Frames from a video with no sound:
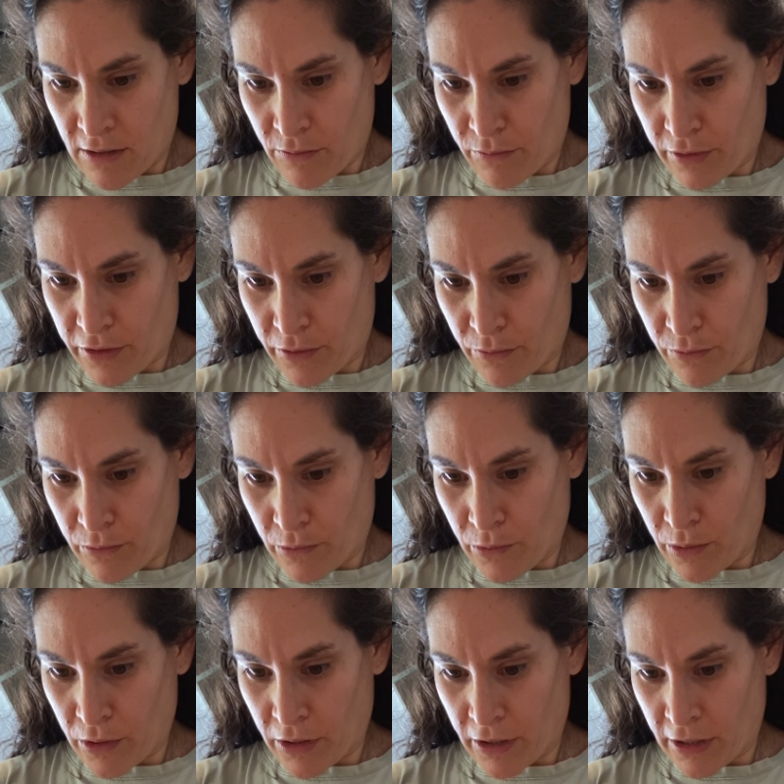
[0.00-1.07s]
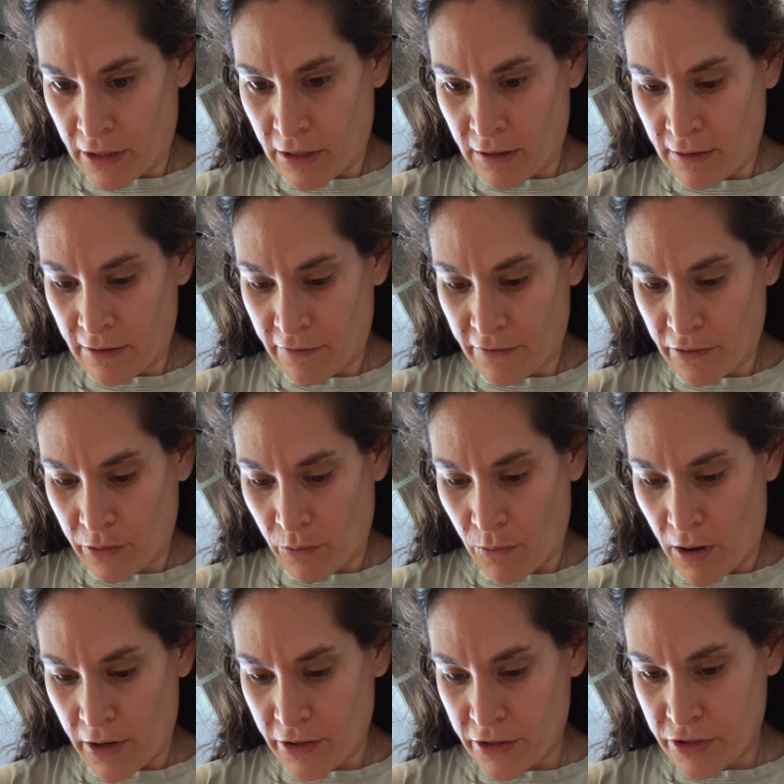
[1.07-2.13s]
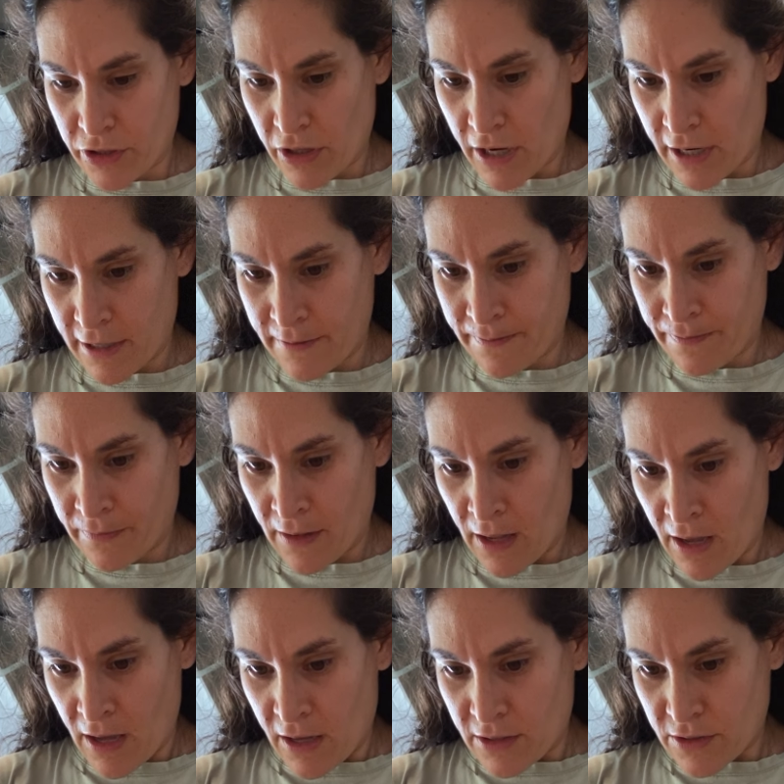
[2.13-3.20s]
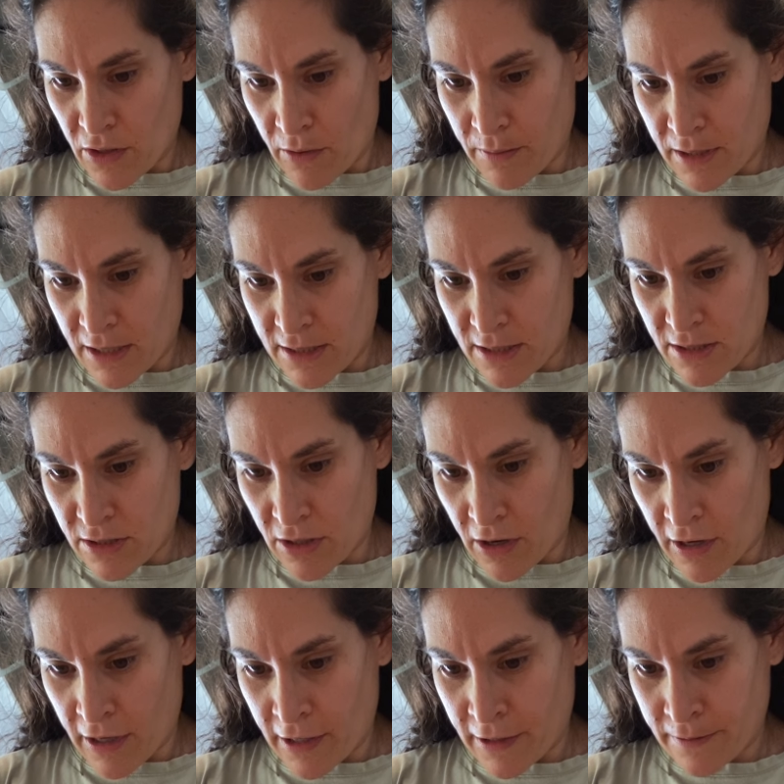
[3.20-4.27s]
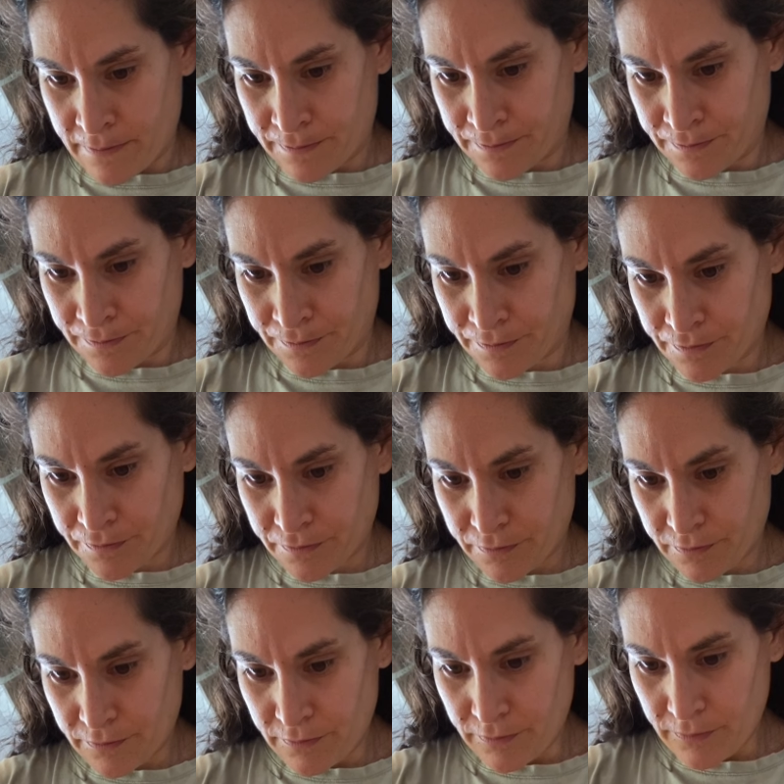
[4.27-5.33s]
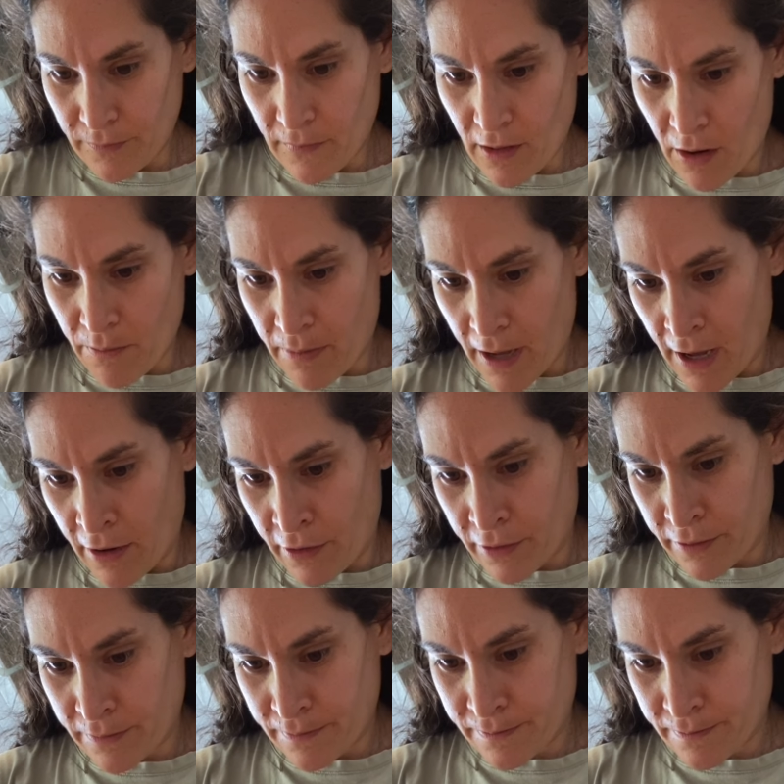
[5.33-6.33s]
with the ruler for the water tray. So I'm gonna start about